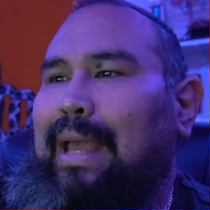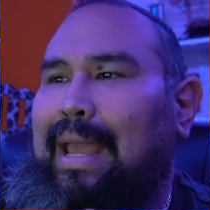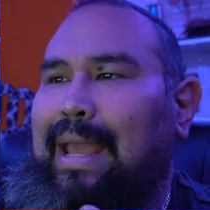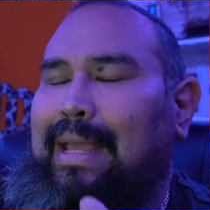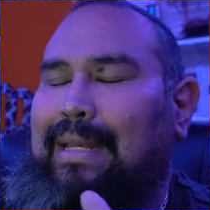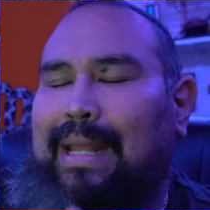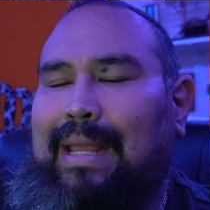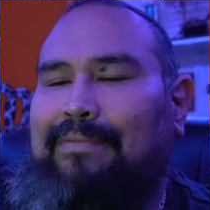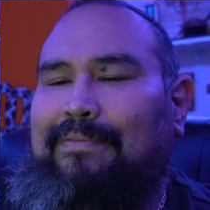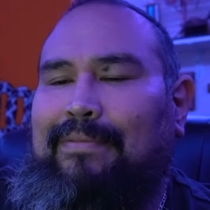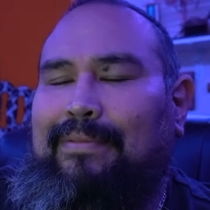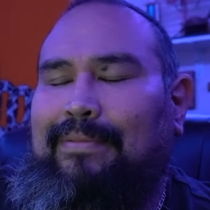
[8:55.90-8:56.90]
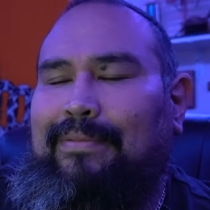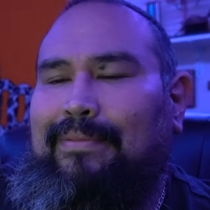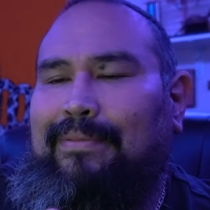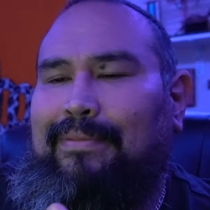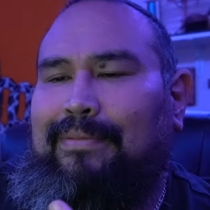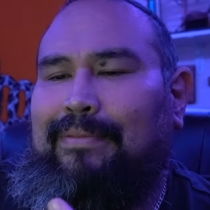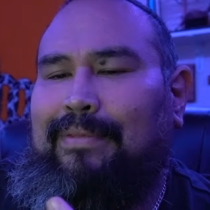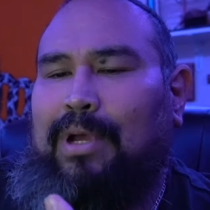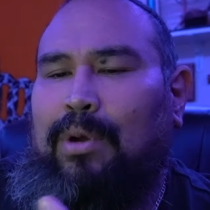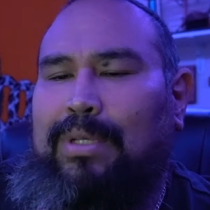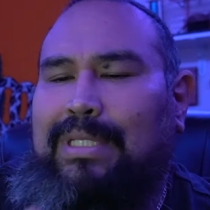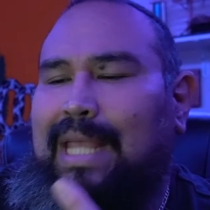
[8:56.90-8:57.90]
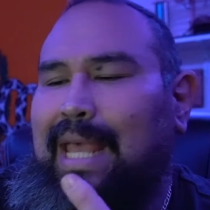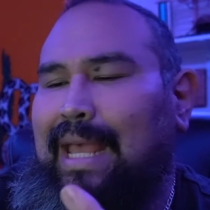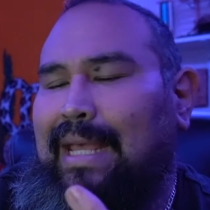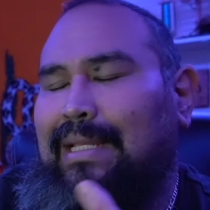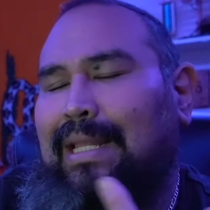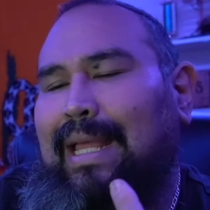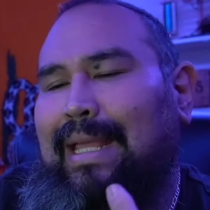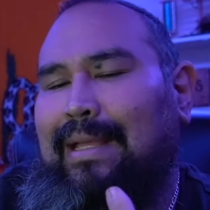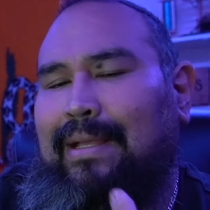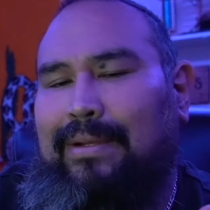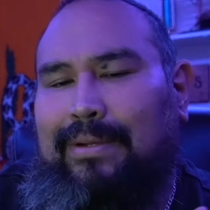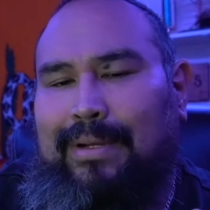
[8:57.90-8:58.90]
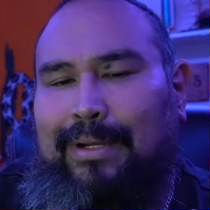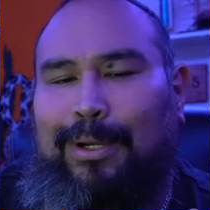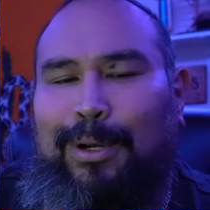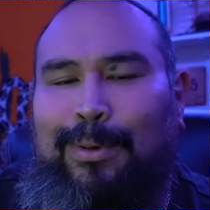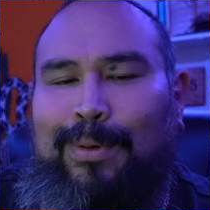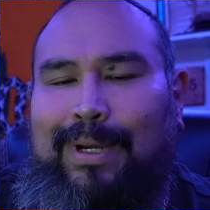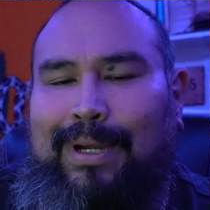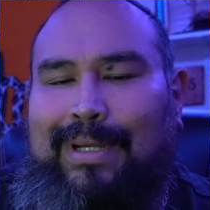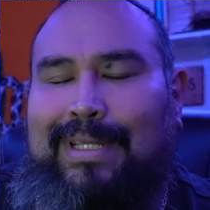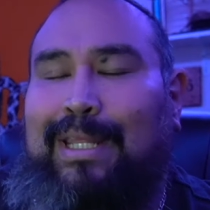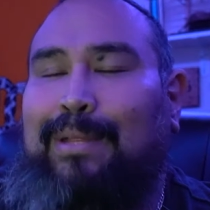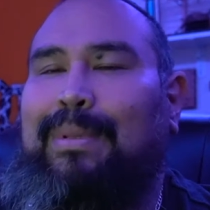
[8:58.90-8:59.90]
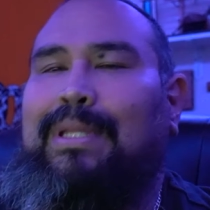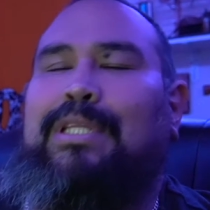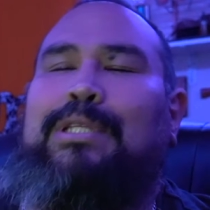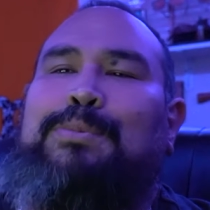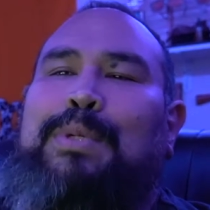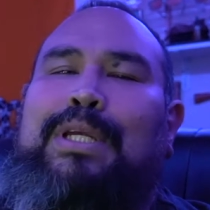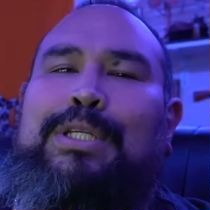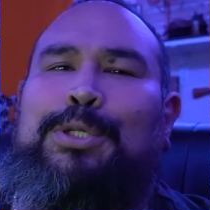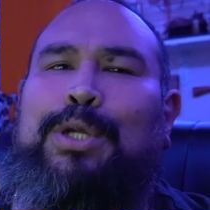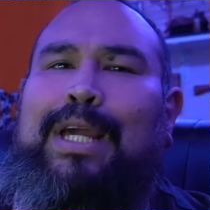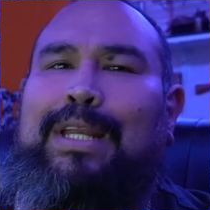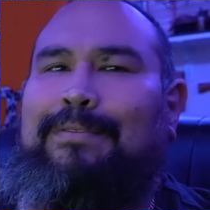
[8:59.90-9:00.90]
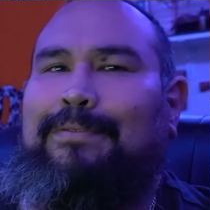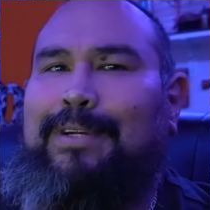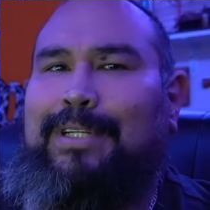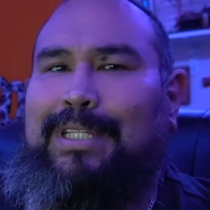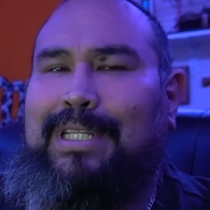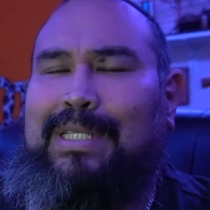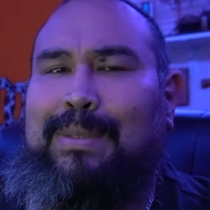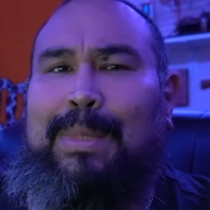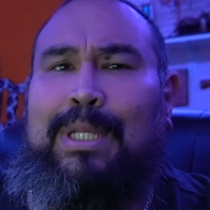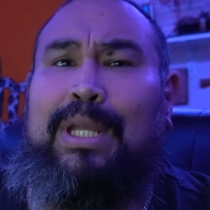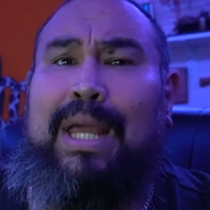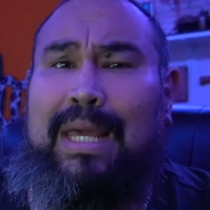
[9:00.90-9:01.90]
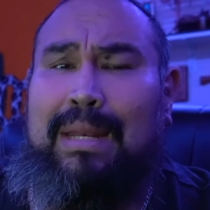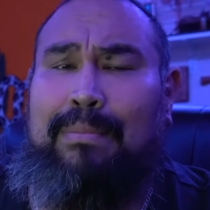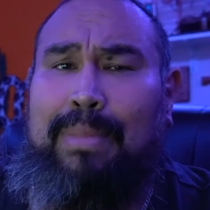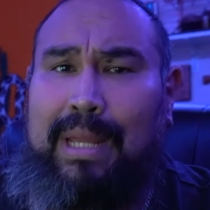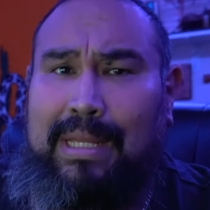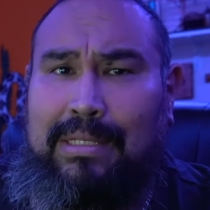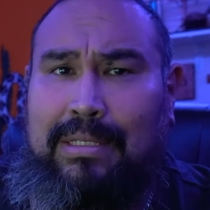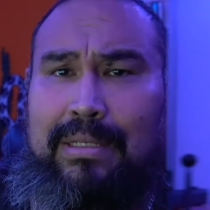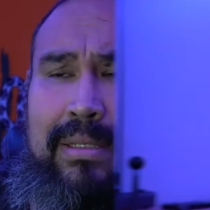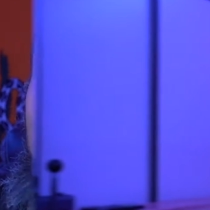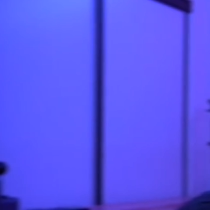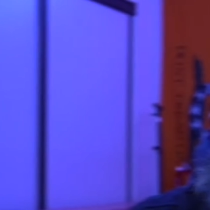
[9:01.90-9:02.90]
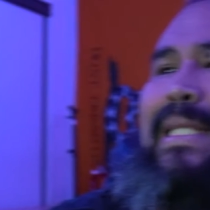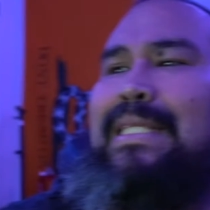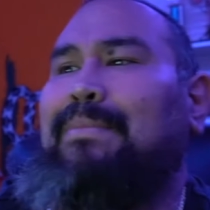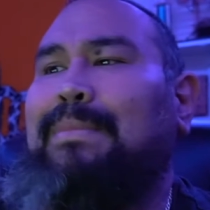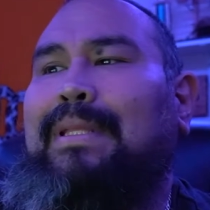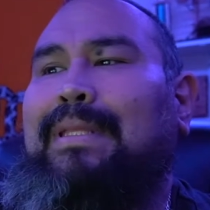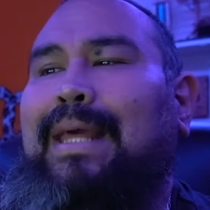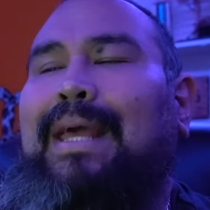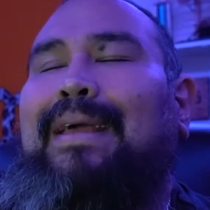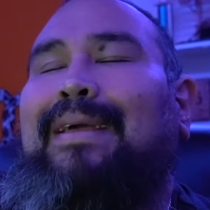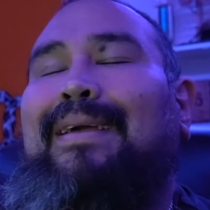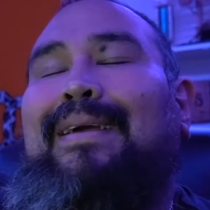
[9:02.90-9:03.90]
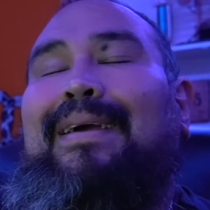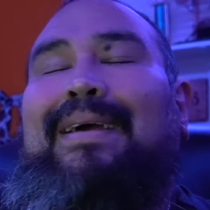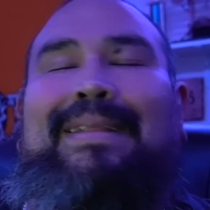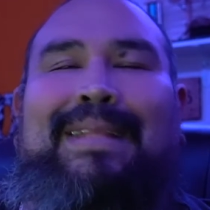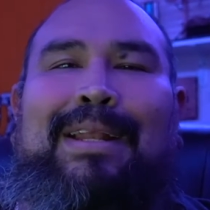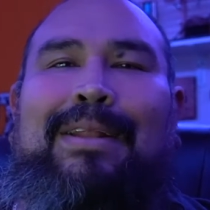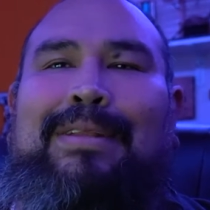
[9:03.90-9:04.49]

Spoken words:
And I've always had like a coworker telling me, just because you had it first doesn't mean you had it best. That's something that I'll